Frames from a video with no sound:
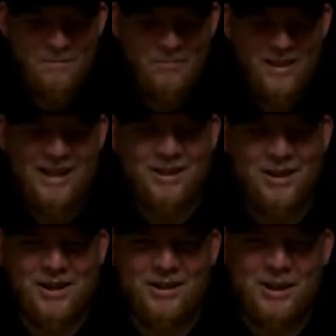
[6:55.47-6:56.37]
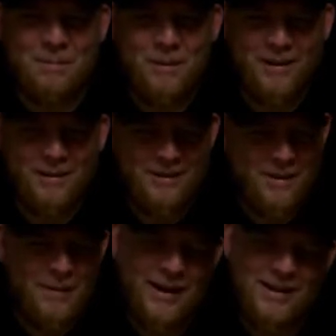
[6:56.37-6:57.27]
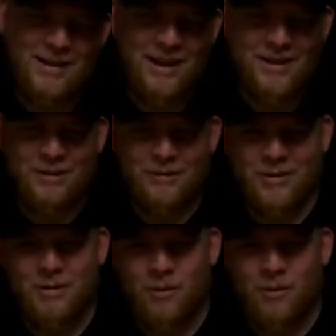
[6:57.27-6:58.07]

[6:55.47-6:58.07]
He took it to the pain station for some